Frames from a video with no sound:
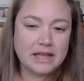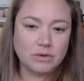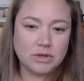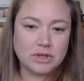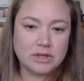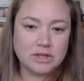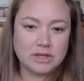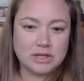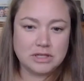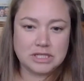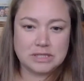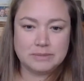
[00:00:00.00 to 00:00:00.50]
with
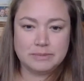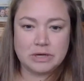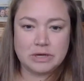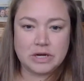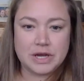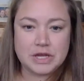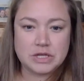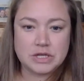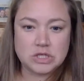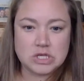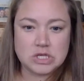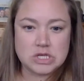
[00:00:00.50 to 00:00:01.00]
the
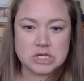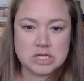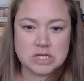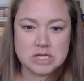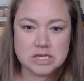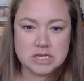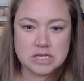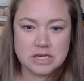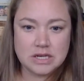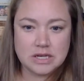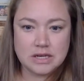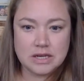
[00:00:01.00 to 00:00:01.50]

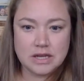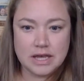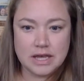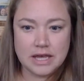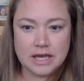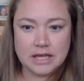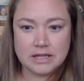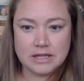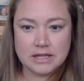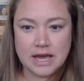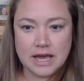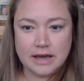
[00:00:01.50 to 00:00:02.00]
inspiration
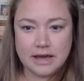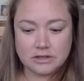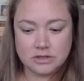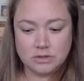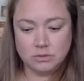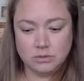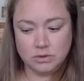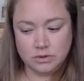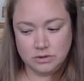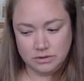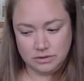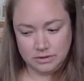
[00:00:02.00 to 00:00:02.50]
and the
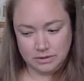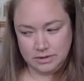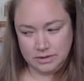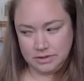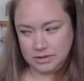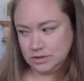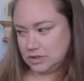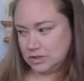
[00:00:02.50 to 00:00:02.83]
actual,